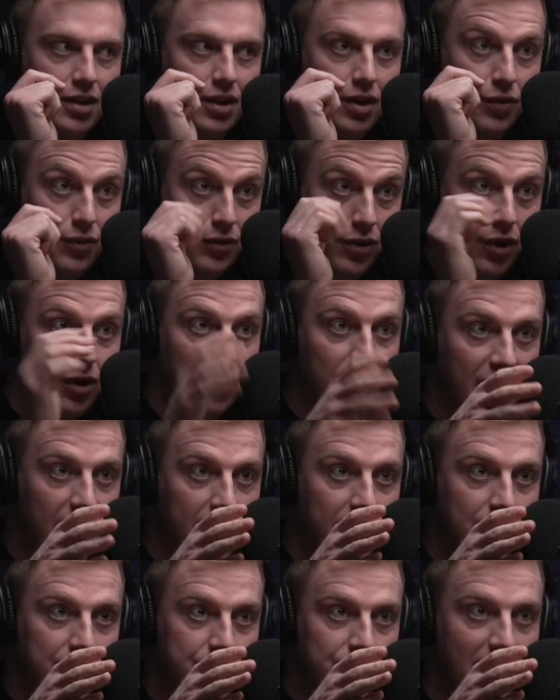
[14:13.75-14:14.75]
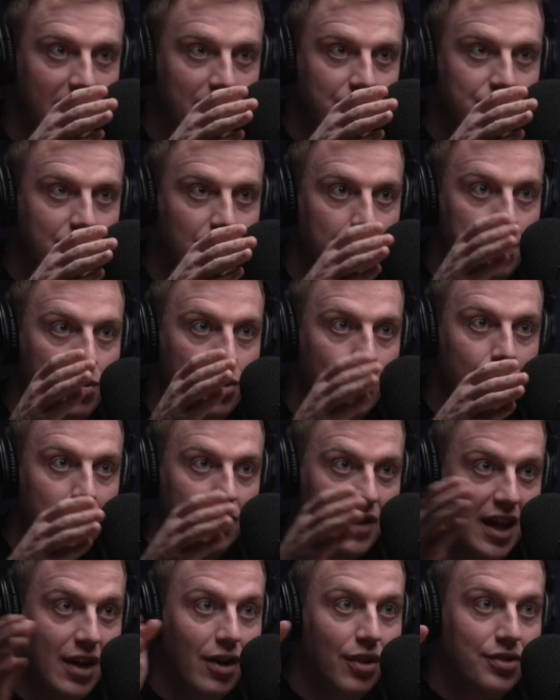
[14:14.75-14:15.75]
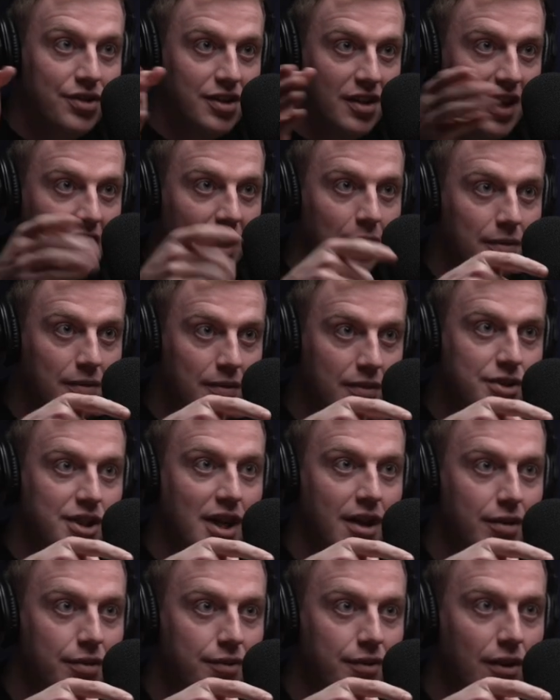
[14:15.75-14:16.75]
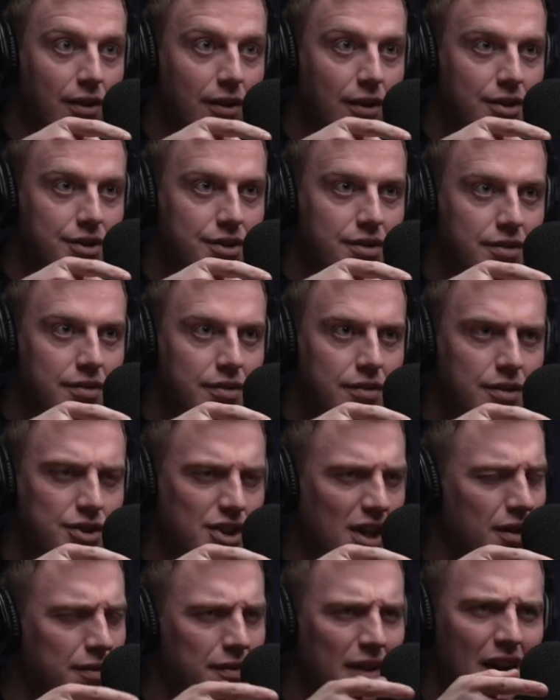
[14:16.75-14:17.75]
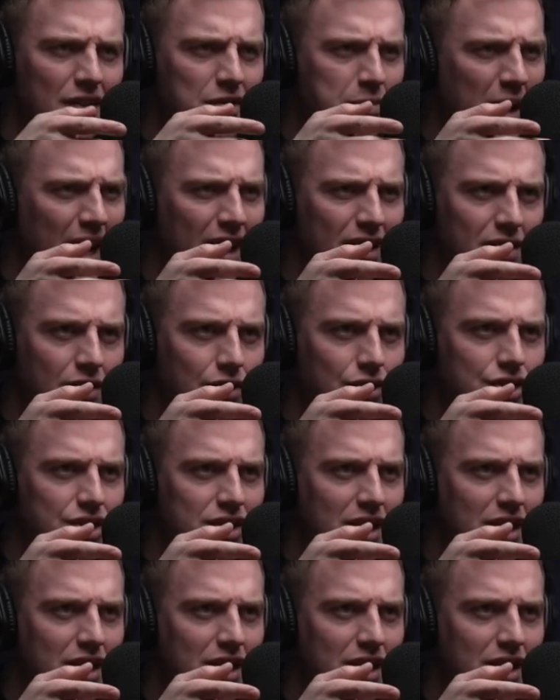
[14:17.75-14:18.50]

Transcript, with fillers: for Naked Attraction moved then onto that Channel 5's Packed Lunch,